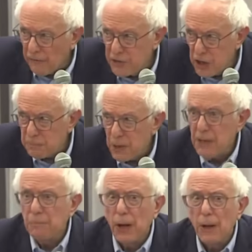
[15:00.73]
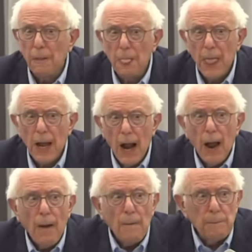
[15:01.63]
the people,
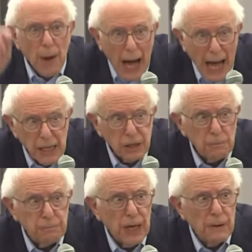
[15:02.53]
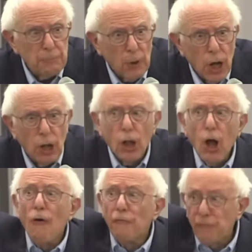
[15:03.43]
by the people,
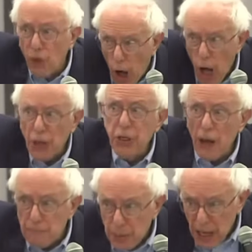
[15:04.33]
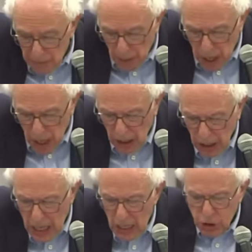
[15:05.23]
for the people,
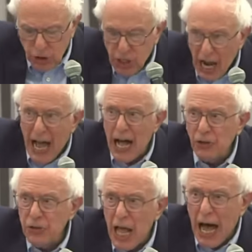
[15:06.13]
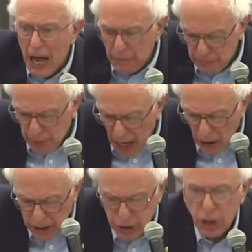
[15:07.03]
shall not
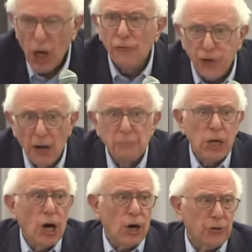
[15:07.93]
perish from the earth.